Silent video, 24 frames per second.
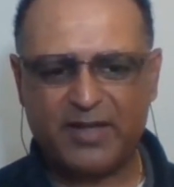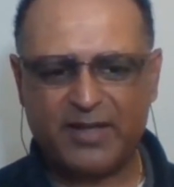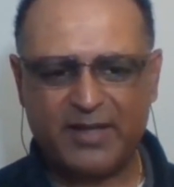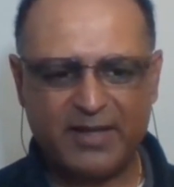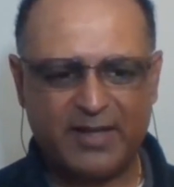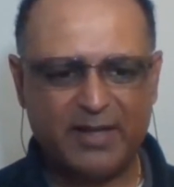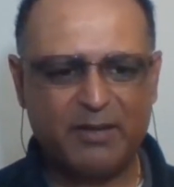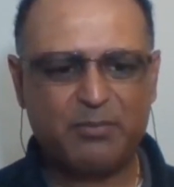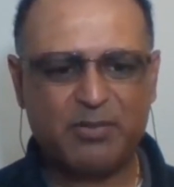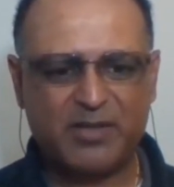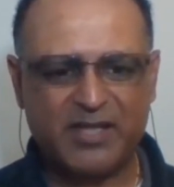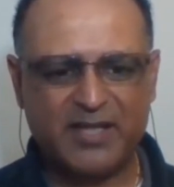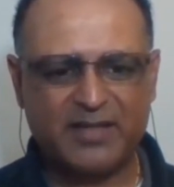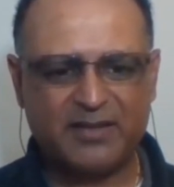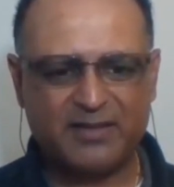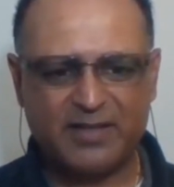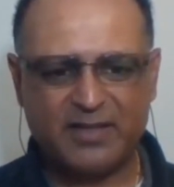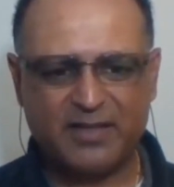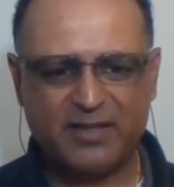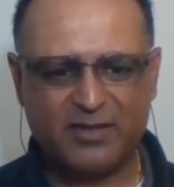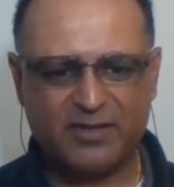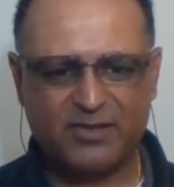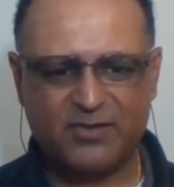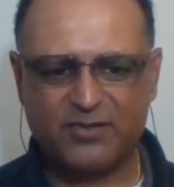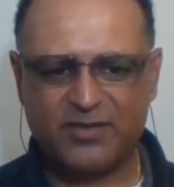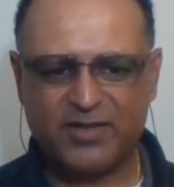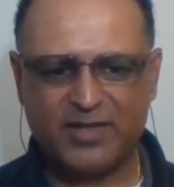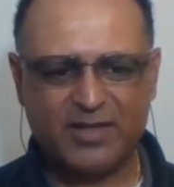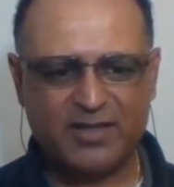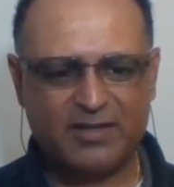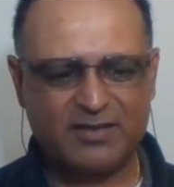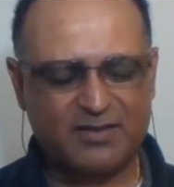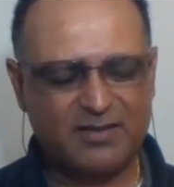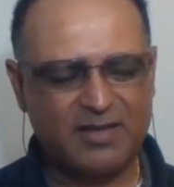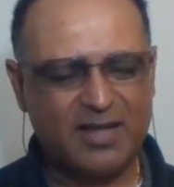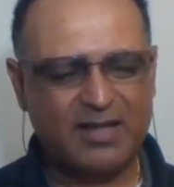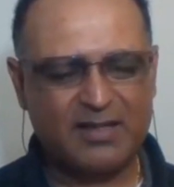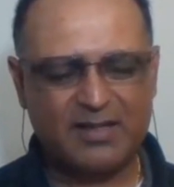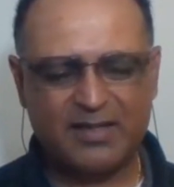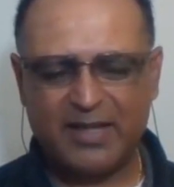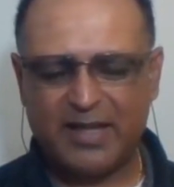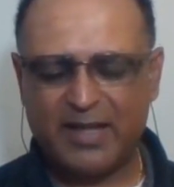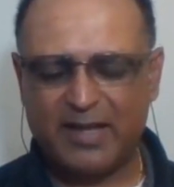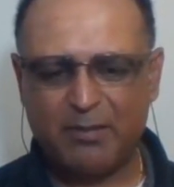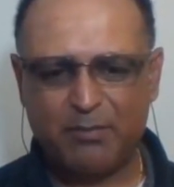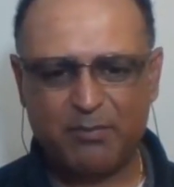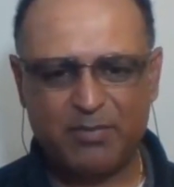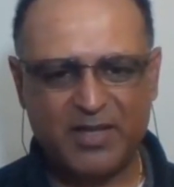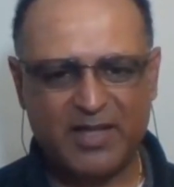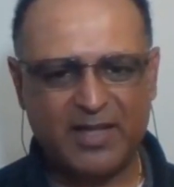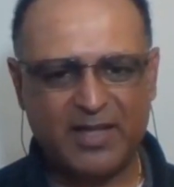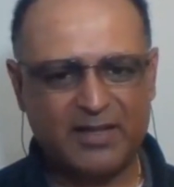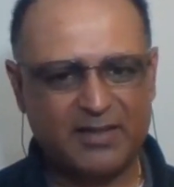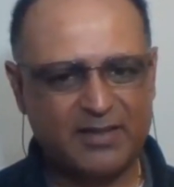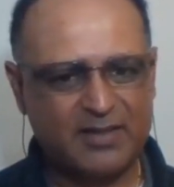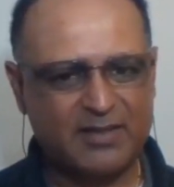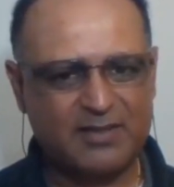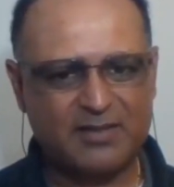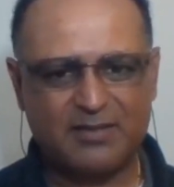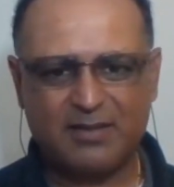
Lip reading: in implant dentistry is not the implant,